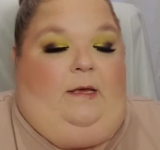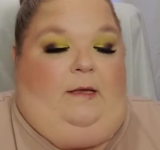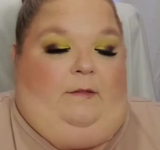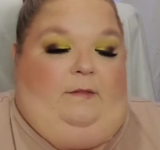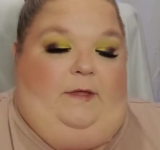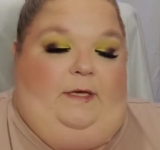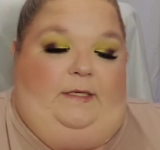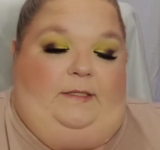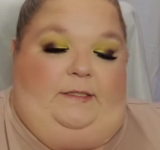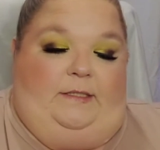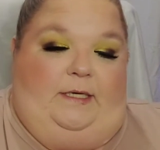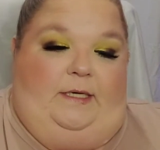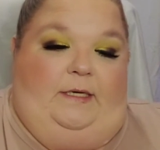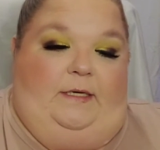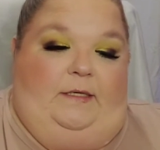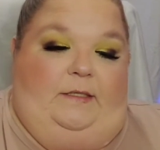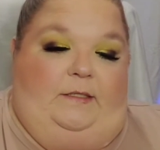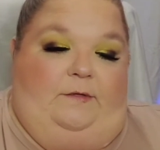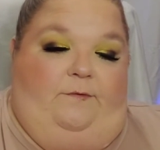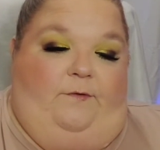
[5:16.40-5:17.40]
This
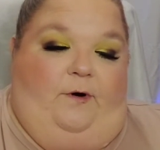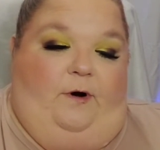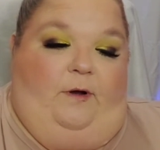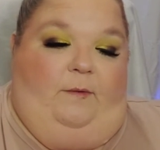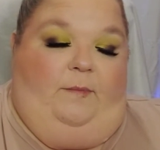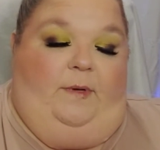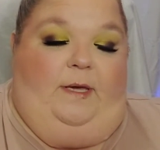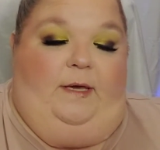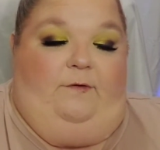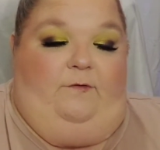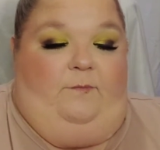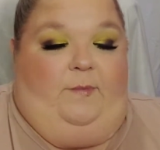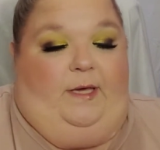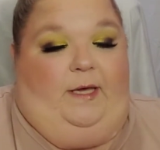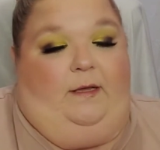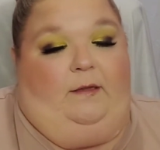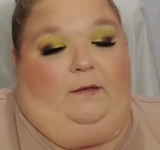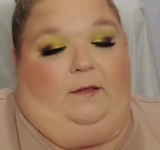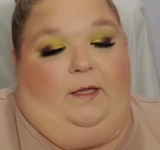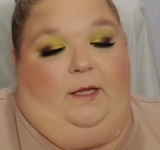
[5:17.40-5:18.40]
is from Give Me
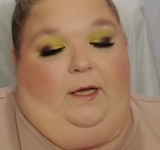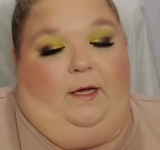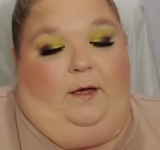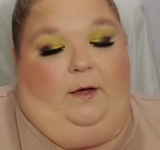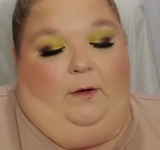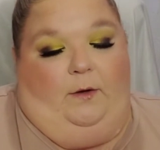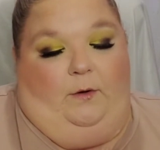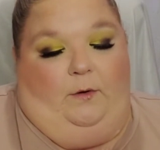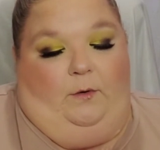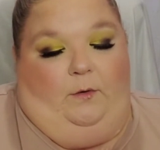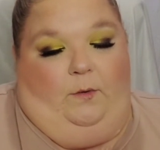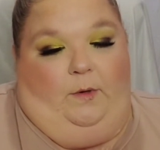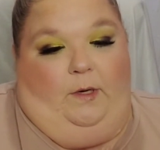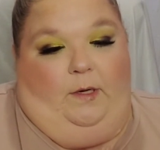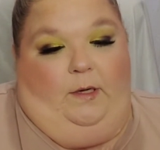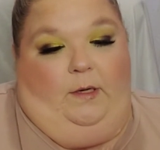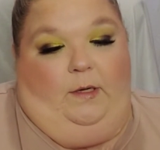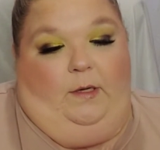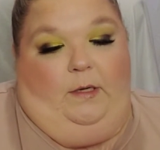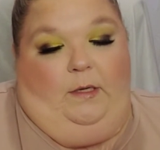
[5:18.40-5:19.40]
Glow.
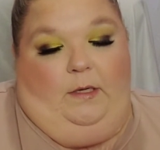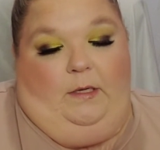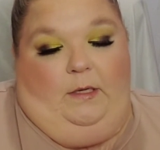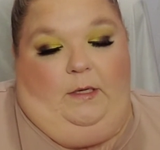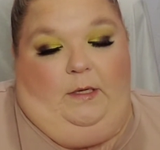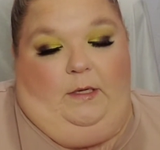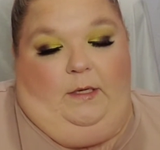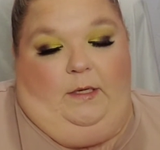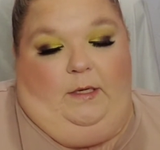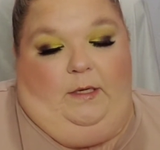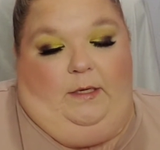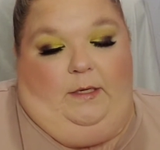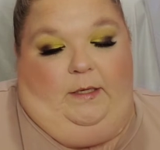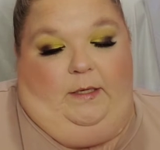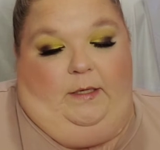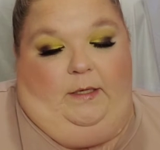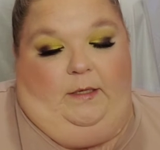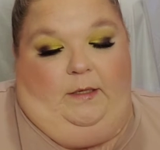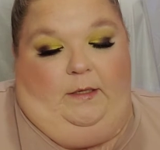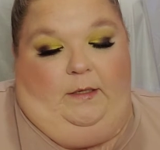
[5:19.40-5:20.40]
It
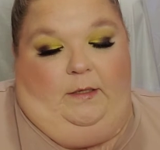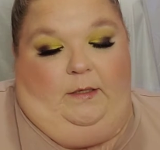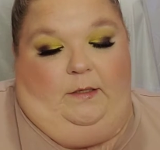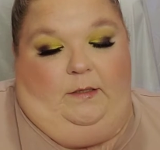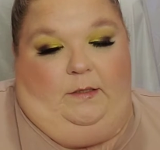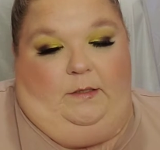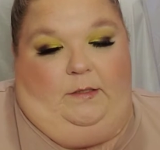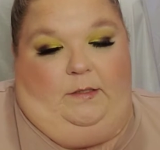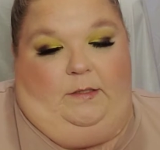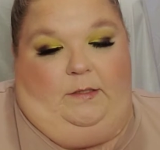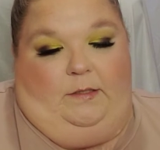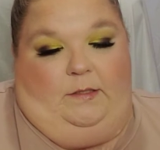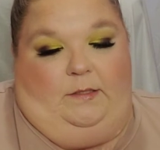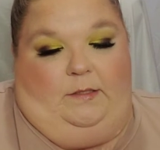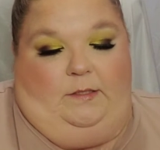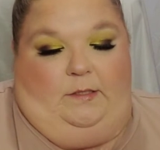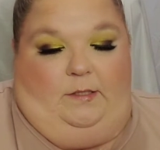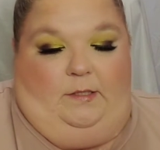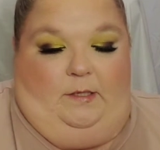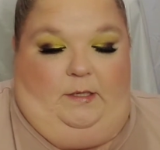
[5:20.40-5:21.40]

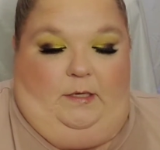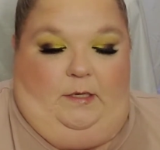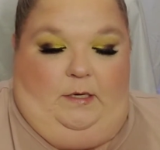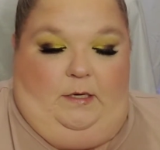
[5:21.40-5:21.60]
is